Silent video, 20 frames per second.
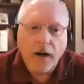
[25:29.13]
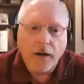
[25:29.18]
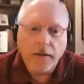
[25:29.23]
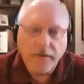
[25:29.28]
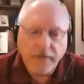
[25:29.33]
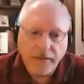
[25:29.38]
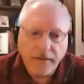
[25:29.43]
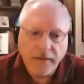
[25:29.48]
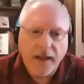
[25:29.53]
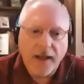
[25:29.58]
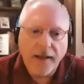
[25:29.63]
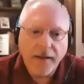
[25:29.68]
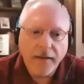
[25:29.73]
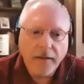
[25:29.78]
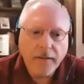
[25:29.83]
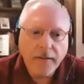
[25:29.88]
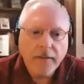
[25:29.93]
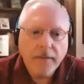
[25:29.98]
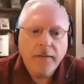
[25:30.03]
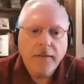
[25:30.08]
are
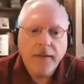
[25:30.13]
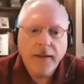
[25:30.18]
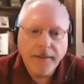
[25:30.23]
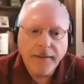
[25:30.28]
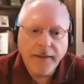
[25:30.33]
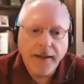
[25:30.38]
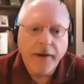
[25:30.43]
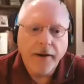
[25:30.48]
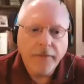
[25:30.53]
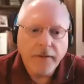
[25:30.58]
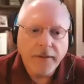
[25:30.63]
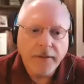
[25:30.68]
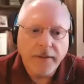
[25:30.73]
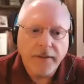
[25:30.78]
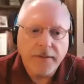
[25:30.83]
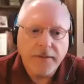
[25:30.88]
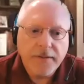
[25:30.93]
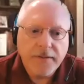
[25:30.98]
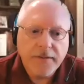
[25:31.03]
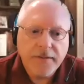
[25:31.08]
denial and
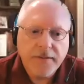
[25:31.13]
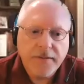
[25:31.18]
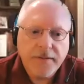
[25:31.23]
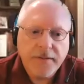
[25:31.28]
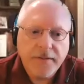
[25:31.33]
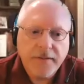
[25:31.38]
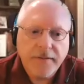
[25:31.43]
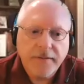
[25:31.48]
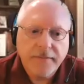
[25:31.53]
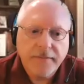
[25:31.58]
arrogance.